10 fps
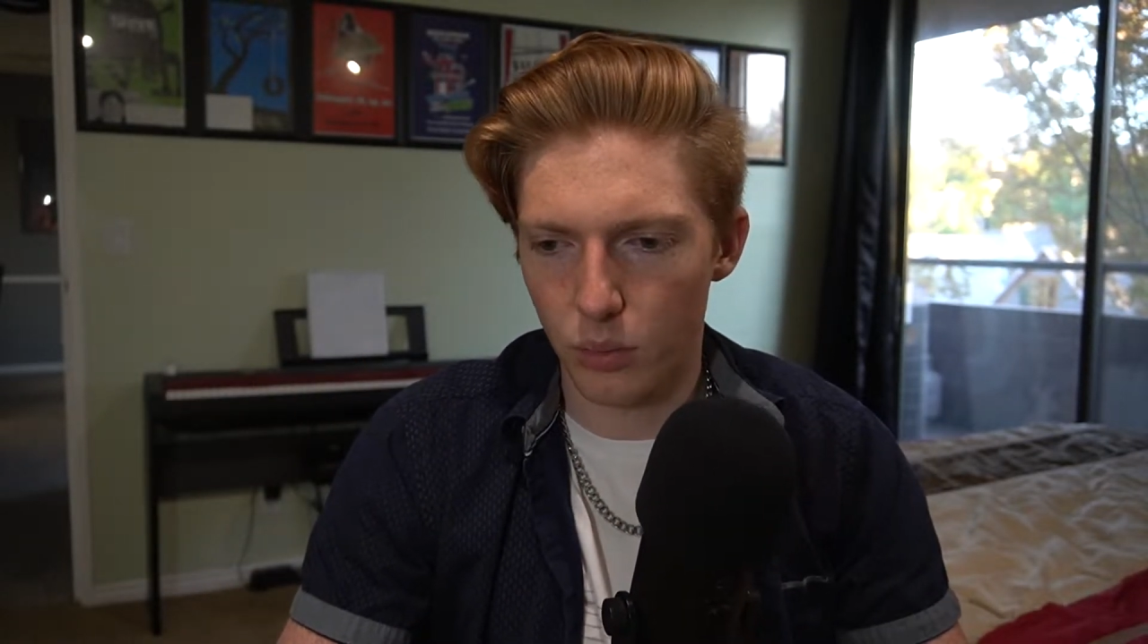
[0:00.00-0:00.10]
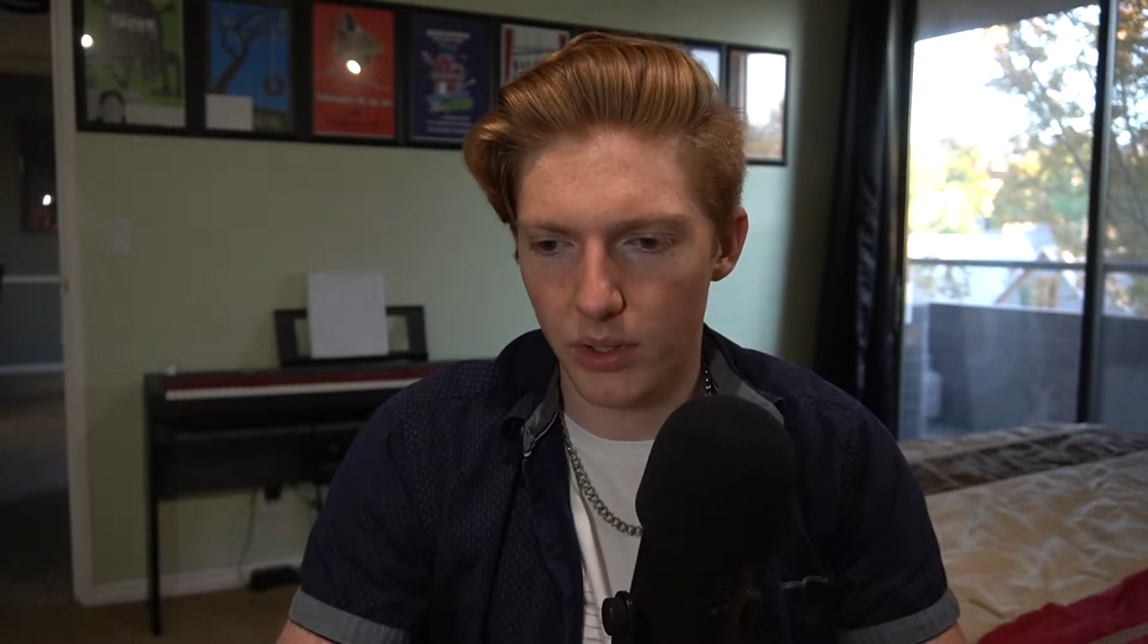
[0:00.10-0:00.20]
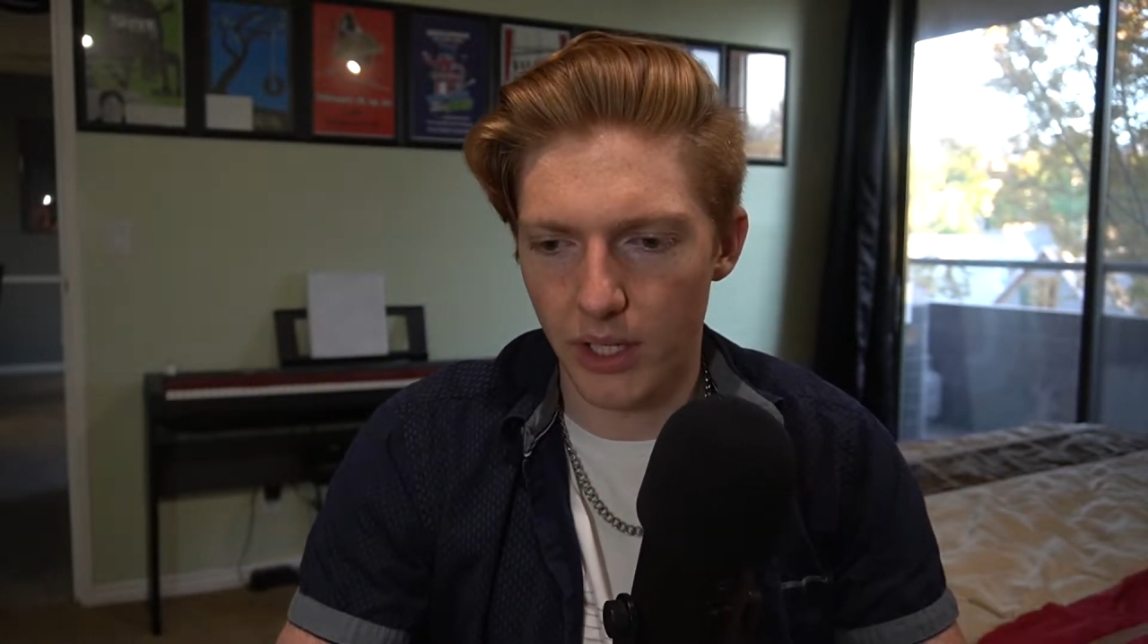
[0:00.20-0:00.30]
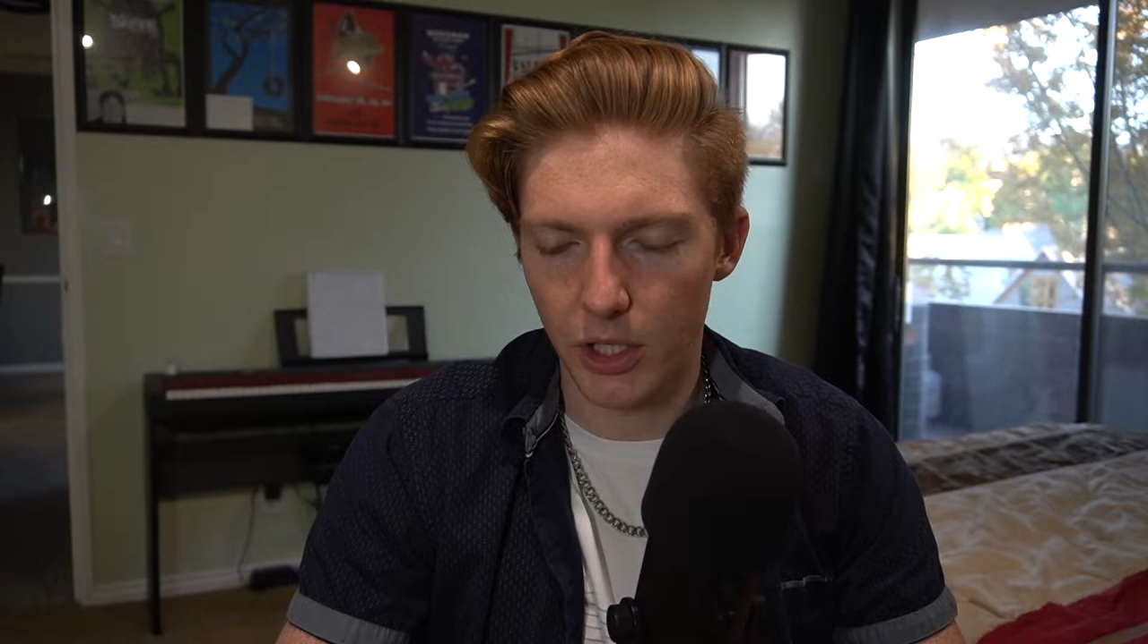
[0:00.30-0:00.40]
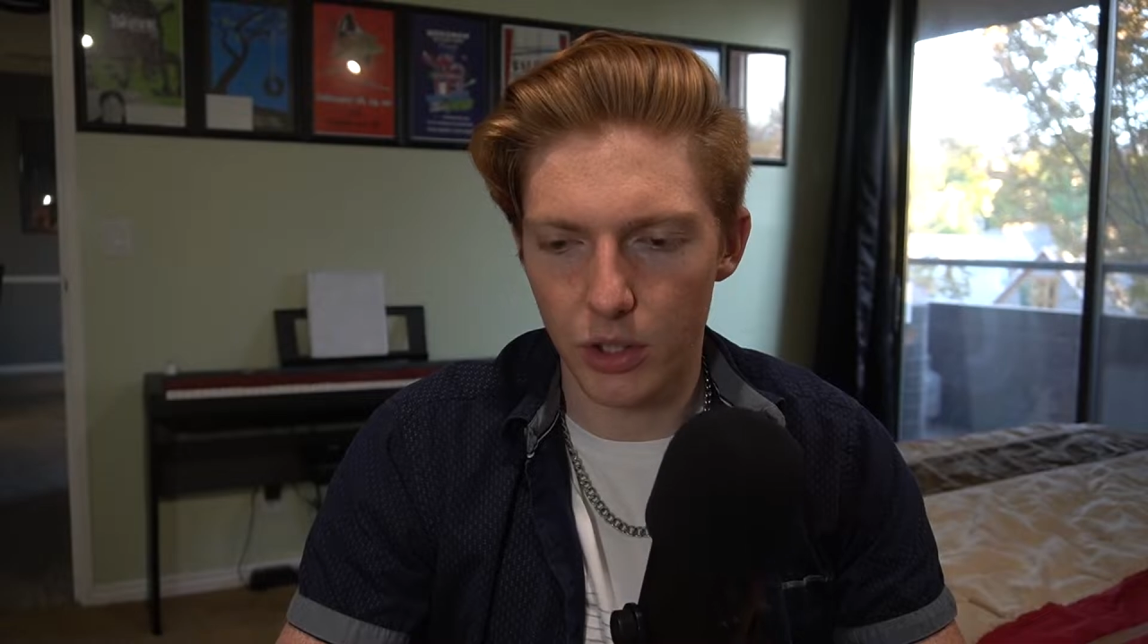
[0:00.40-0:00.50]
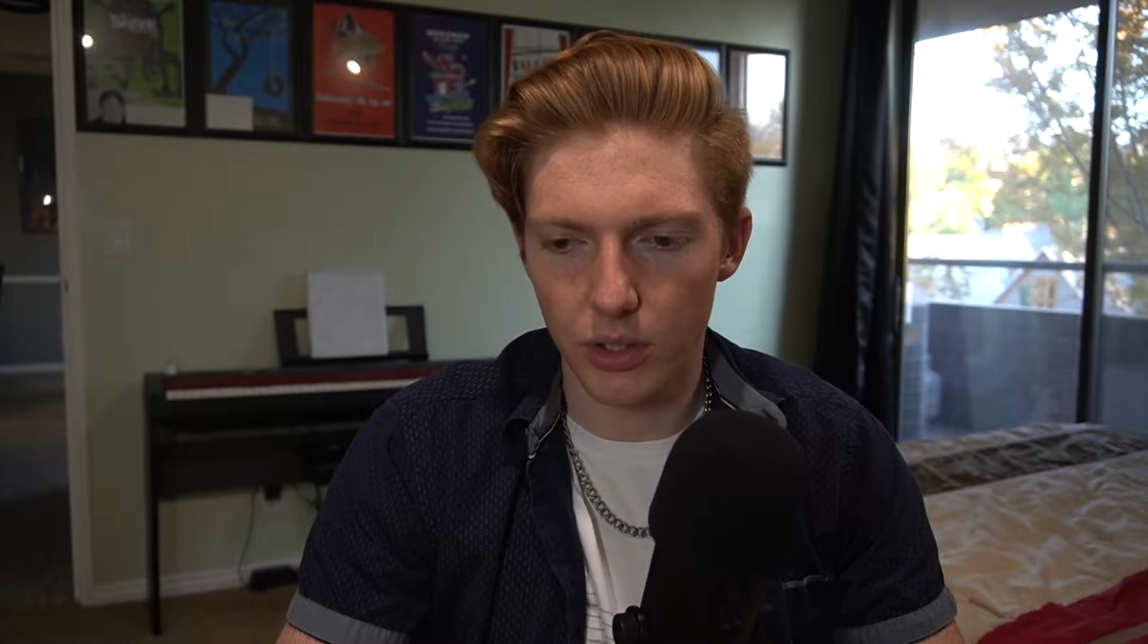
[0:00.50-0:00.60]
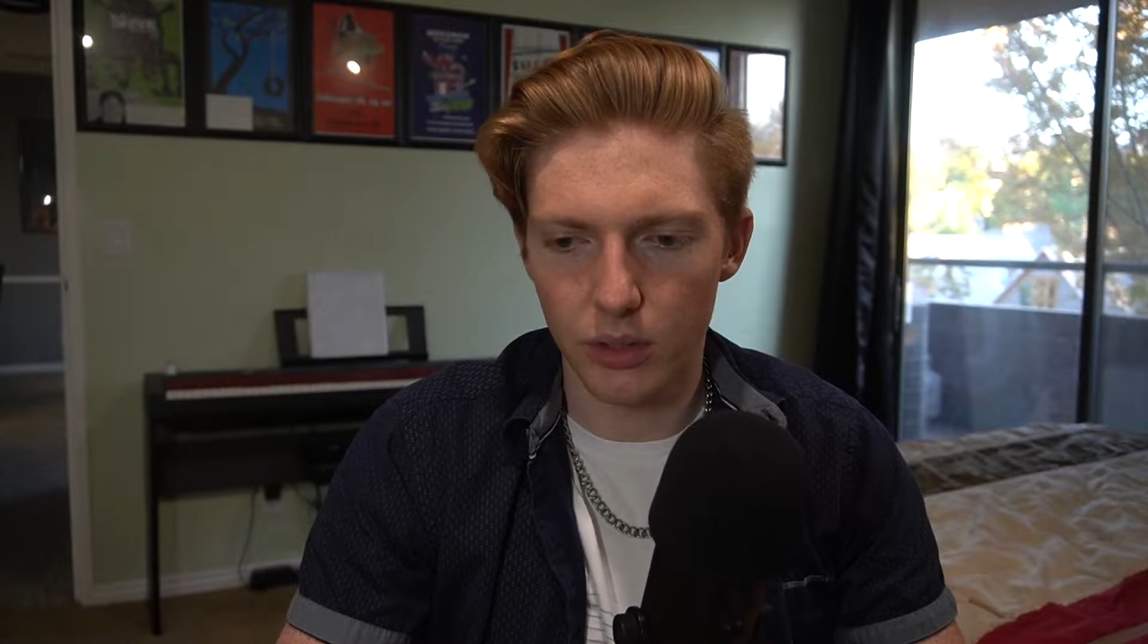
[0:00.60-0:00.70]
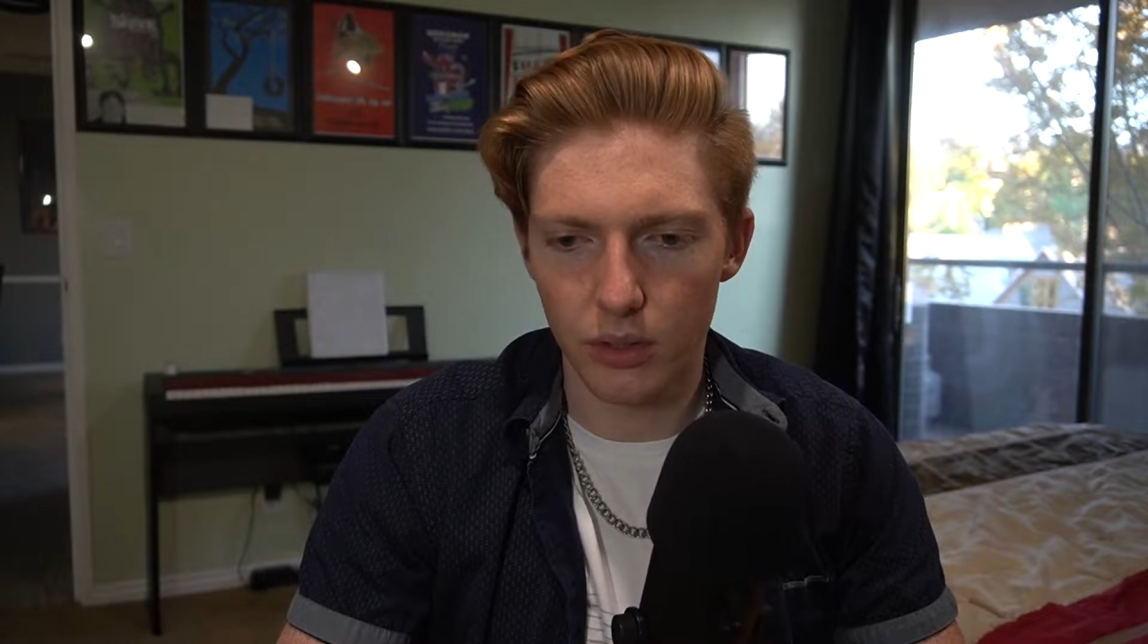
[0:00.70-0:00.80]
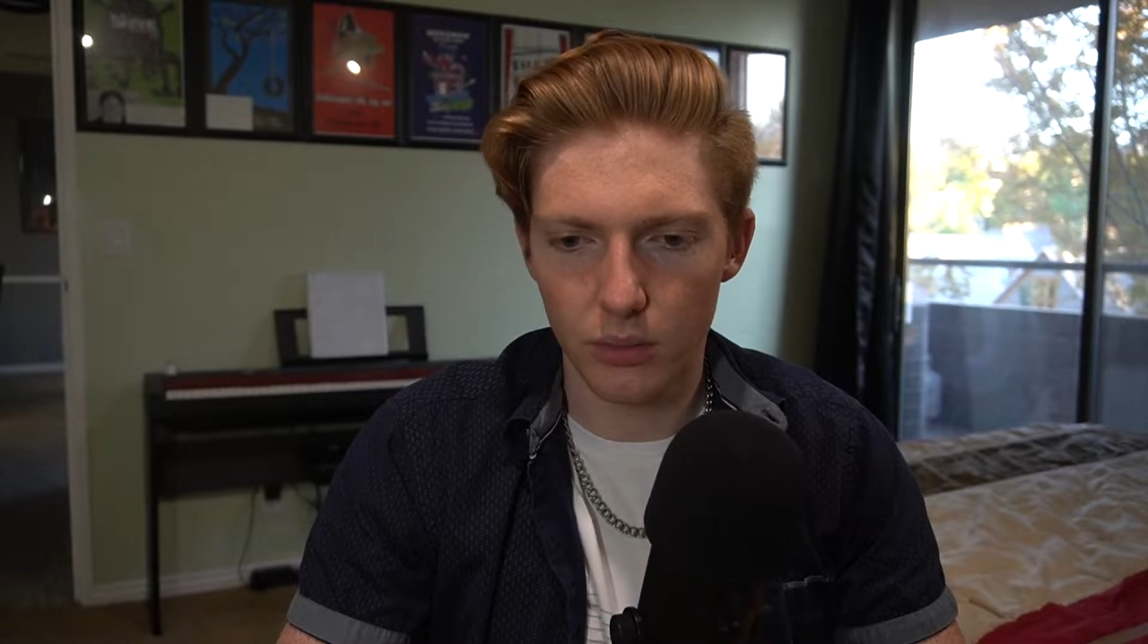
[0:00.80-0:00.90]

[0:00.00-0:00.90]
really any good.